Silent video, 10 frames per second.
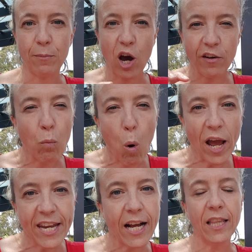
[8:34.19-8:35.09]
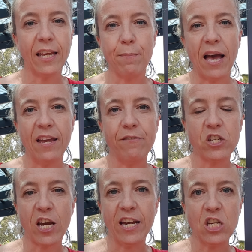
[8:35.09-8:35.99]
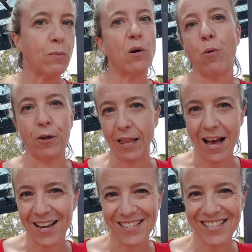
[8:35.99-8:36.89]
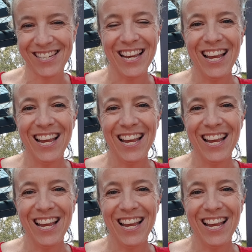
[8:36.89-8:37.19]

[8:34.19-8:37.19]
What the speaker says: kind of white-knuckling behaviour change, but it won't last.